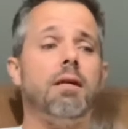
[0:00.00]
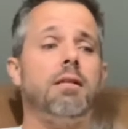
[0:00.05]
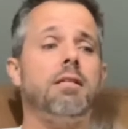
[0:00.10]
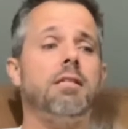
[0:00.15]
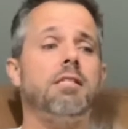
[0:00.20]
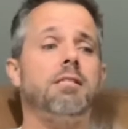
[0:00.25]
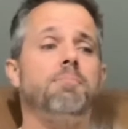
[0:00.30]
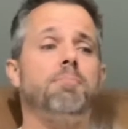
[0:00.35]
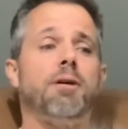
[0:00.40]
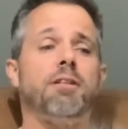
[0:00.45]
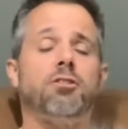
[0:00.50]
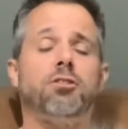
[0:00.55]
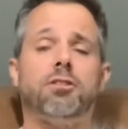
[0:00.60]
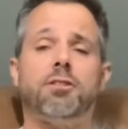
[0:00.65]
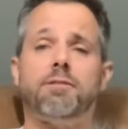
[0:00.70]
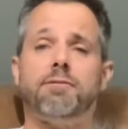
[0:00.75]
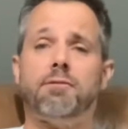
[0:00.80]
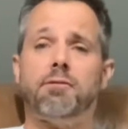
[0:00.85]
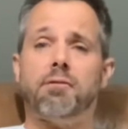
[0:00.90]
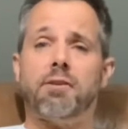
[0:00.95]
Especially
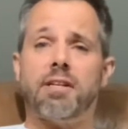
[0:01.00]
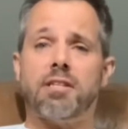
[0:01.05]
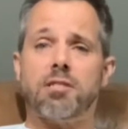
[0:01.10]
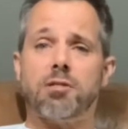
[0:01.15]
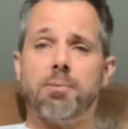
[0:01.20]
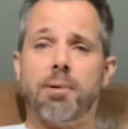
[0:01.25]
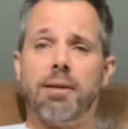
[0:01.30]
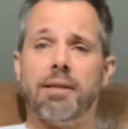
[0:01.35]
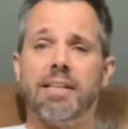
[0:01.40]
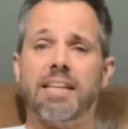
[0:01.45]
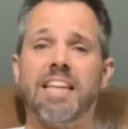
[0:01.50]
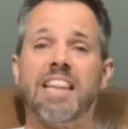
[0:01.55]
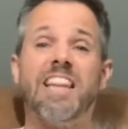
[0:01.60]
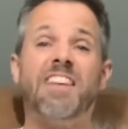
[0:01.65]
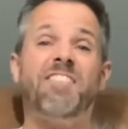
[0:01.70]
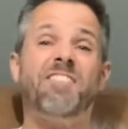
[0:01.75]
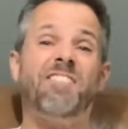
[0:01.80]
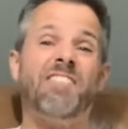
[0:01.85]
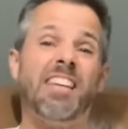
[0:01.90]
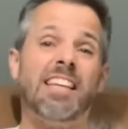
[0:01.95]
if you've got swelling in the
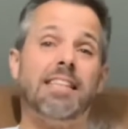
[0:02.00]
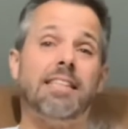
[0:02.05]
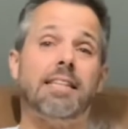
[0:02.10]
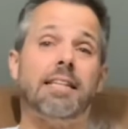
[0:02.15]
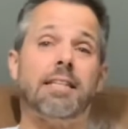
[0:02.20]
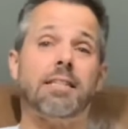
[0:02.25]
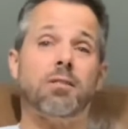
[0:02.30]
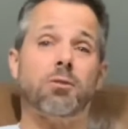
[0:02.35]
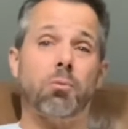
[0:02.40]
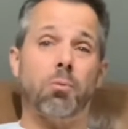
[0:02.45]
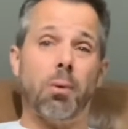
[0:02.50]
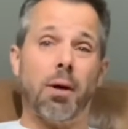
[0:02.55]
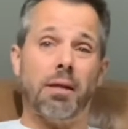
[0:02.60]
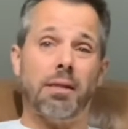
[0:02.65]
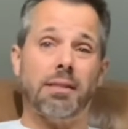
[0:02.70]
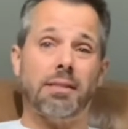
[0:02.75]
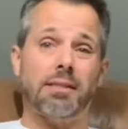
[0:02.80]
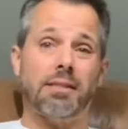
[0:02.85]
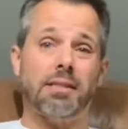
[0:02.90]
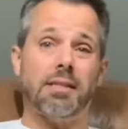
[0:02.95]
feet as well
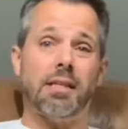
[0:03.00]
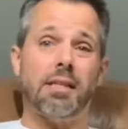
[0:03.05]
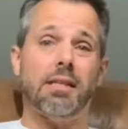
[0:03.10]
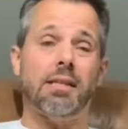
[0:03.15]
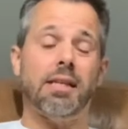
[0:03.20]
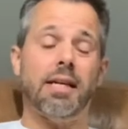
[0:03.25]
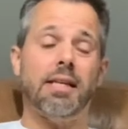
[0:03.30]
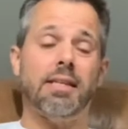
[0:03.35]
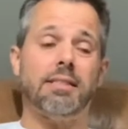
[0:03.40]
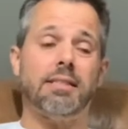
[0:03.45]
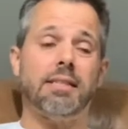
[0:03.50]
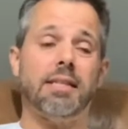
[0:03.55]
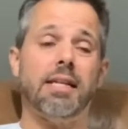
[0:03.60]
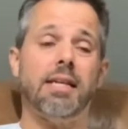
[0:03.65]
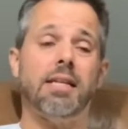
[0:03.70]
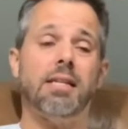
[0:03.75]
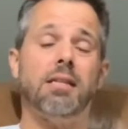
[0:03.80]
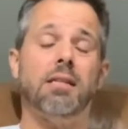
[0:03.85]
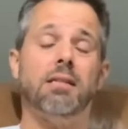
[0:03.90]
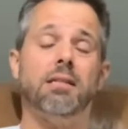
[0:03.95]
as the legs and
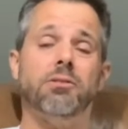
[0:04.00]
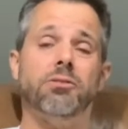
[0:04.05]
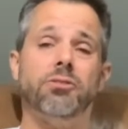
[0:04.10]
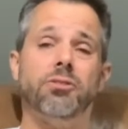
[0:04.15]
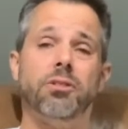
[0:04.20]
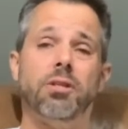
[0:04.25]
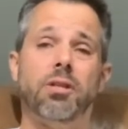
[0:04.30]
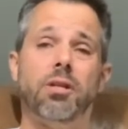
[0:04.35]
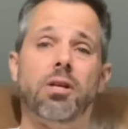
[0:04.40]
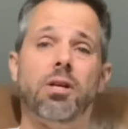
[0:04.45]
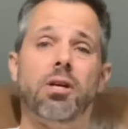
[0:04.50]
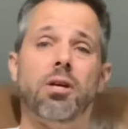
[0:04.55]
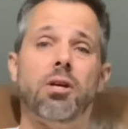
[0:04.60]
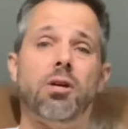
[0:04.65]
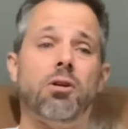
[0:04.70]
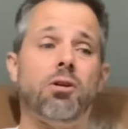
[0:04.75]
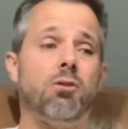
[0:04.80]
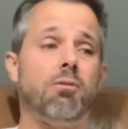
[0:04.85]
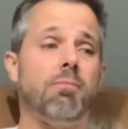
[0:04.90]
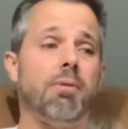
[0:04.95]
ankles.
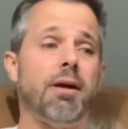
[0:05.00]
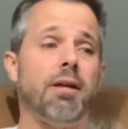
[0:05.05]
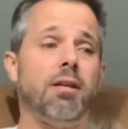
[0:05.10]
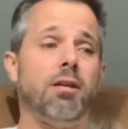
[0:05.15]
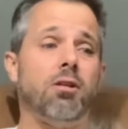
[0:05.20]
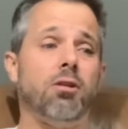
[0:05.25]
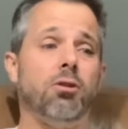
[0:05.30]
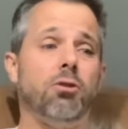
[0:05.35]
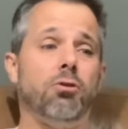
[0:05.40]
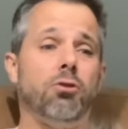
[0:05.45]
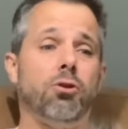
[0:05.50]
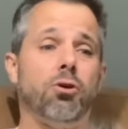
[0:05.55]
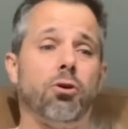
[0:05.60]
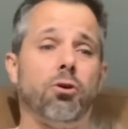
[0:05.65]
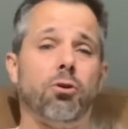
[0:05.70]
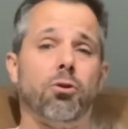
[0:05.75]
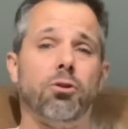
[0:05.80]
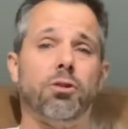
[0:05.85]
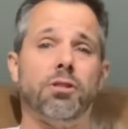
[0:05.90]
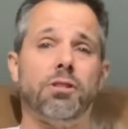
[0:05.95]
You might include
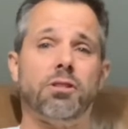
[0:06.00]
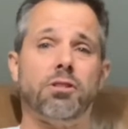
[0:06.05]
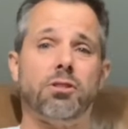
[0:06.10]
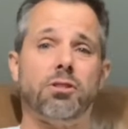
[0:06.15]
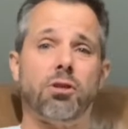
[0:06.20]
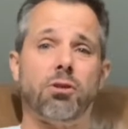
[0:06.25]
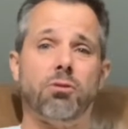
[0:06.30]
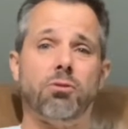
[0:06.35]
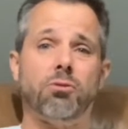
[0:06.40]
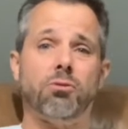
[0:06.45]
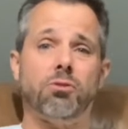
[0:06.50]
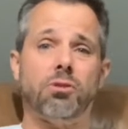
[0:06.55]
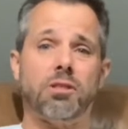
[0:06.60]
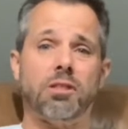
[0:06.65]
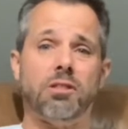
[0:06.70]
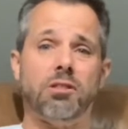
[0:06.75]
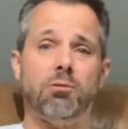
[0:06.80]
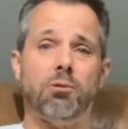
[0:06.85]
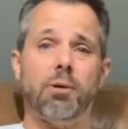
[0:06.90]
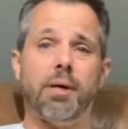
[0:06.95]
curling the toes
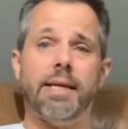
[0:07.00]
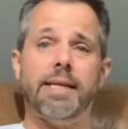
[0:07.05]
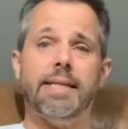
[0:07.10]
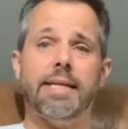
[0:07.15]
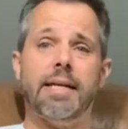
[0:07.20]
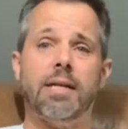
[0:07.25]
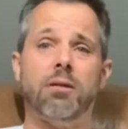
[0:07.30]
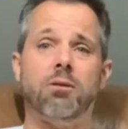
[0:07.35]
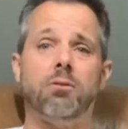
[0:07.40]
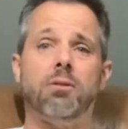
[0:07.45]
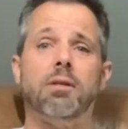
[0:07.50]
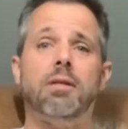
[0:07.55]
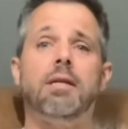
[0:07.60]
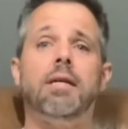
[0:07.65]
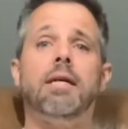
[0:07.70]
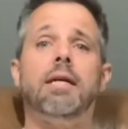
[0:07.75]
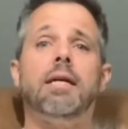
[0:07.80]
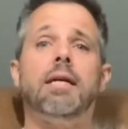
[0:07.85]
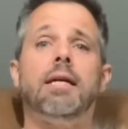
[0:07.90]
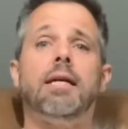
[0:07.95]
on your way down,
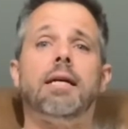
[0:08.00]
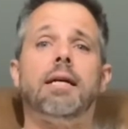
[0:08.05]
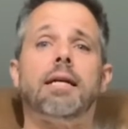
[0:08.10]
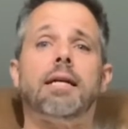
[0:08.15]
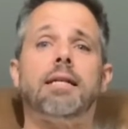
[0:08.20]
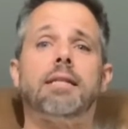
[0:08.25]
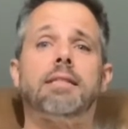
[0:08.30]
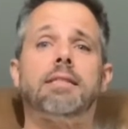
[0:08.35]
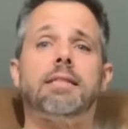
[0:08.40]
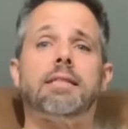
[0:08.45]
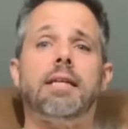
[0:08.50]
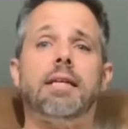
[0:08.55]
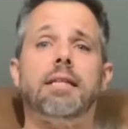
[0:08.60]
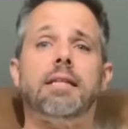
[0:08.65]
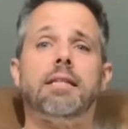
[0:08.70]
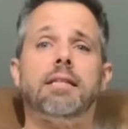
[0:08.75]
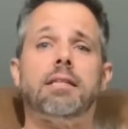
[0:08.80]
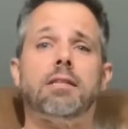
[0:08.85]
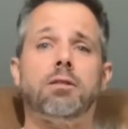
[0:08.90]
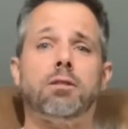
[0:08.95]

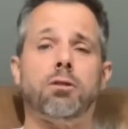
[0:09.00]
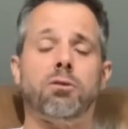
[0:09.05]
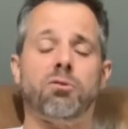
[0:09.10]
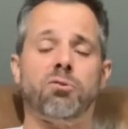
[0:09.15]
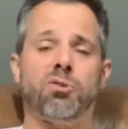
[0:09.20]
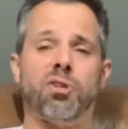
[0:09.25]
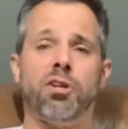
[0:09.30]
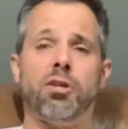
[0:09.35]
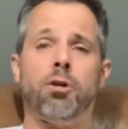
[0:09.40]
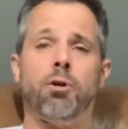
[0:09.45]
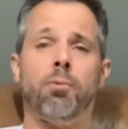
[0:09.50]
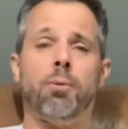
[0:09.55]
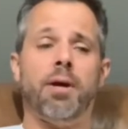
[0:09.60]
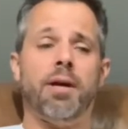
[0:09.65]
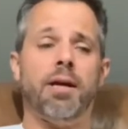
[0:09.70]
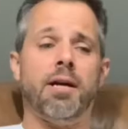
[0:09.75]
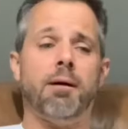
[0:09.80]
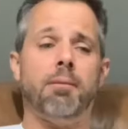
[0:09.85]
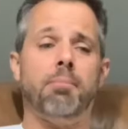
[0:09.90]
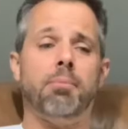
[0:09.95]
extending the toes on your
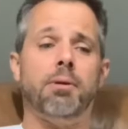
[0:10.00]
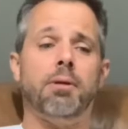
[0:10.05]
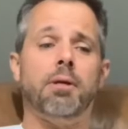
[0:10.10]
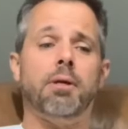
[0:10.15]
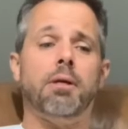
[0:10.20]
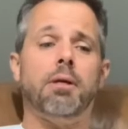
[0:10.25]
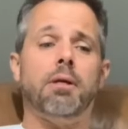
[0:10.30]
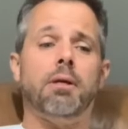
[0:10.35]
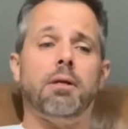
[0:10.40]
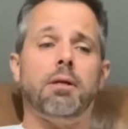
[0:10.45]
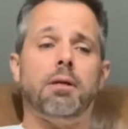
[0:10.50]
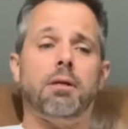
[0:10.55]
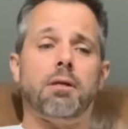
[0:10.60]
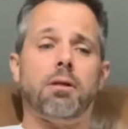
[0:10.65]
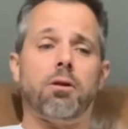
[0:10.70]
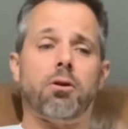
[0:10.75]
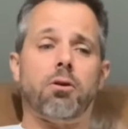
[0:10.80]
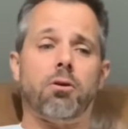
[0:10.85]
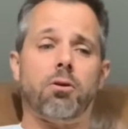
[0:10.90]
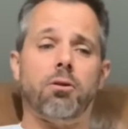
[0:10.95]
way up,
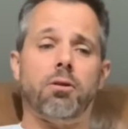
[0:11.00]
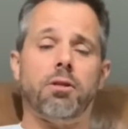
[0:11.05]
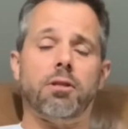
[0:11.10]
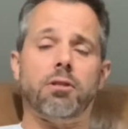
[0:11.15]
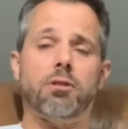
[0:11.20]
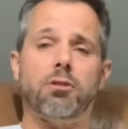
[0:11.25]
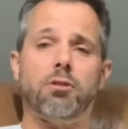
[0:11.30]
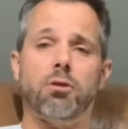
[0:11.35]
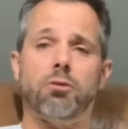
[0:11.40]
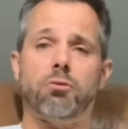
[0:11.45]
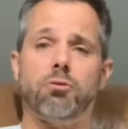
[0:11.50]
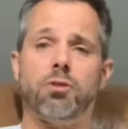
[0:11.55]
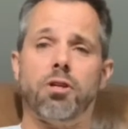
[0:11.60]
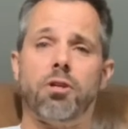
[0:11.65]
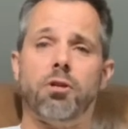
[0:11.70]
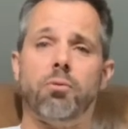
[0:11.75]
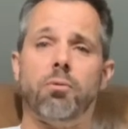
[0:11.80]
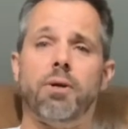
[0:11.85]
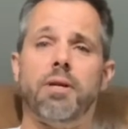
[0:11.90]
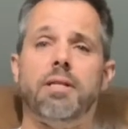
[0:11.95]
curling the toes on
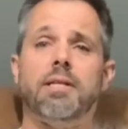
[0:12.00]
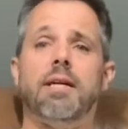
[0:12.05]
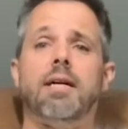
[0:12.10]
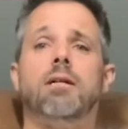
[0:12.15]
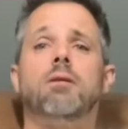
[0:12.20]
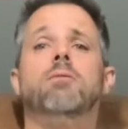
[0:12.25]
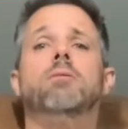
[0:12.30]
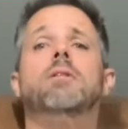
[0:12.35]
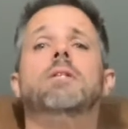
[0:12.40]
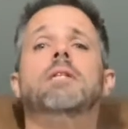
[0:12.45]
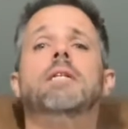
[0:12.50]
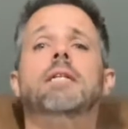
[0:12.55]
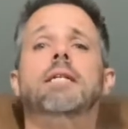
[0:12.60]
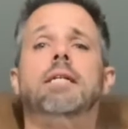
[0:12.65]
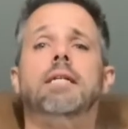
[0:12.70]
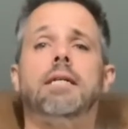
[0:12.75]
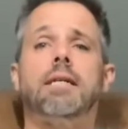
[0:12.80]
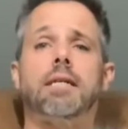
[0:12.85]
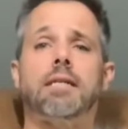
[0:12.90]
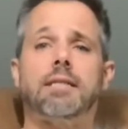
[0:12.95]
the way down,
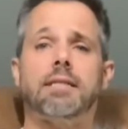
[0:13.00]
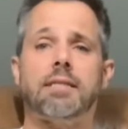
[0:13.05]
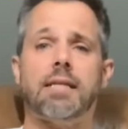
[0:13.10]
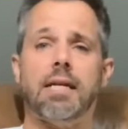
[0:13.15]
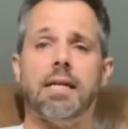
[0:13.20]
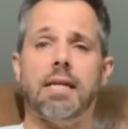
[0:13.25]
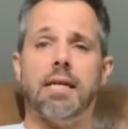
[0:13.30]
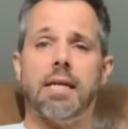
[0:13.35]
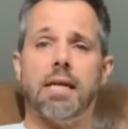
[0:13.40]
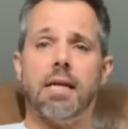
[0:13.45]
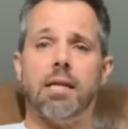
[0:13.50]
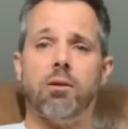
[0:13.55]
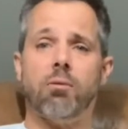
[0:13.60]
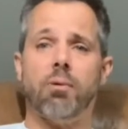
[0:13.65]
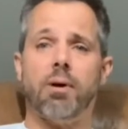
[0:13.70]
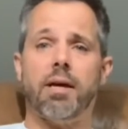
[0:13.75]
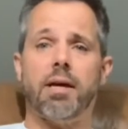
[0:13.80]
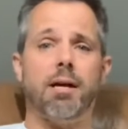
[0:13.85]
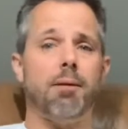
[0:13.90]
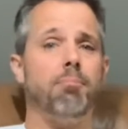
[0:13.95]
extending on the
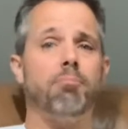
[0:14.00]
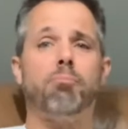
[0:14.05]
way up.